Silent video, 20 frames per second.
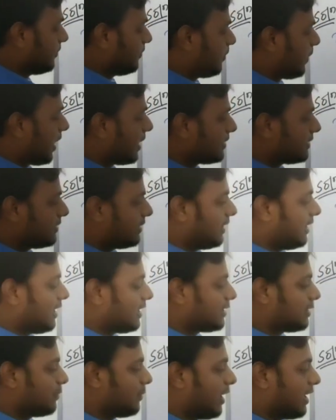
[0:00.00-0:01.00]
plus
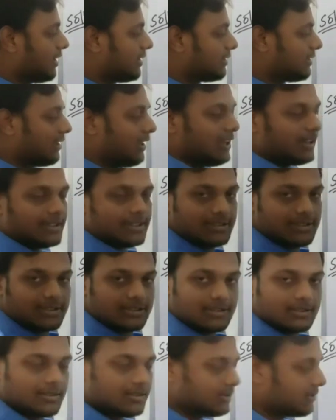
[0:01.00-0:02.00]
3x minus
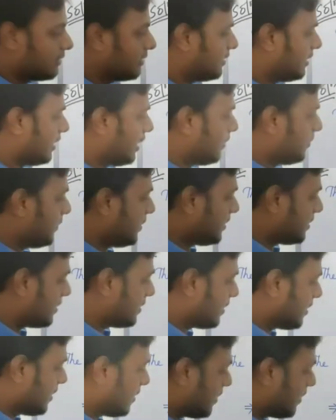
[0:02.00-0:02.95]
x, that means